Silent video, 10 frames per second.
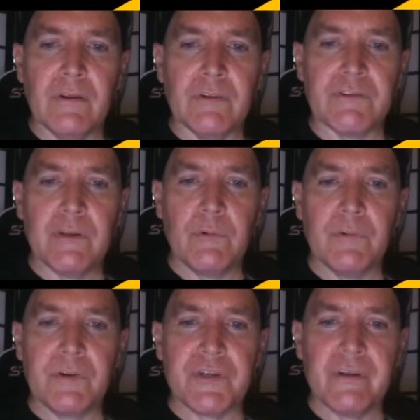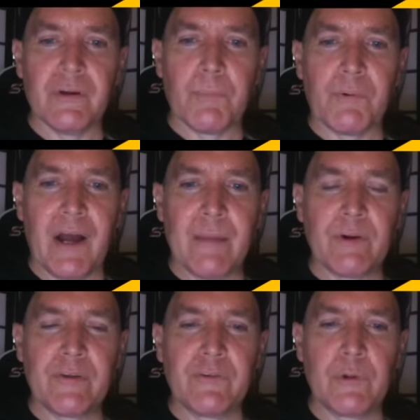she she her
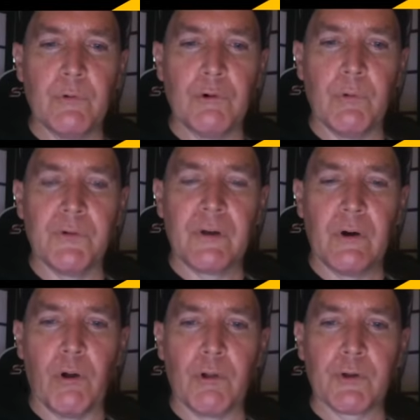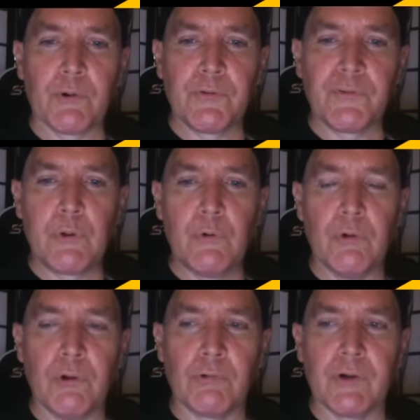primary school was an all girls
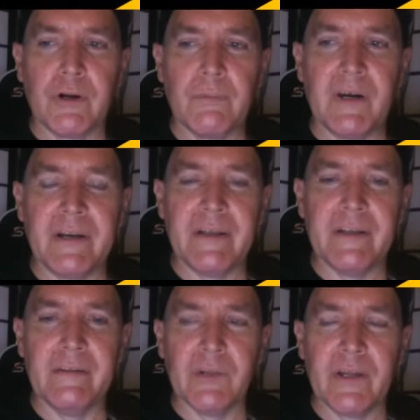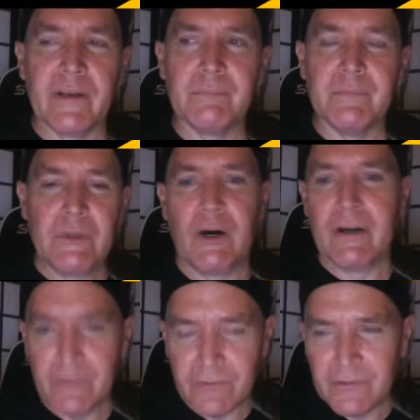school run by like
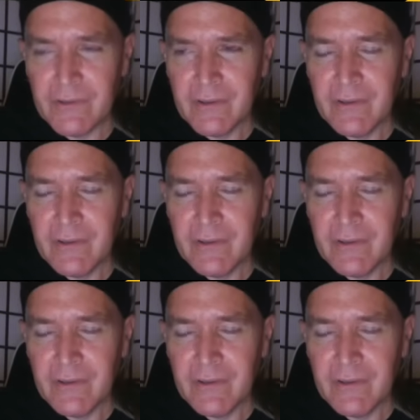nuns.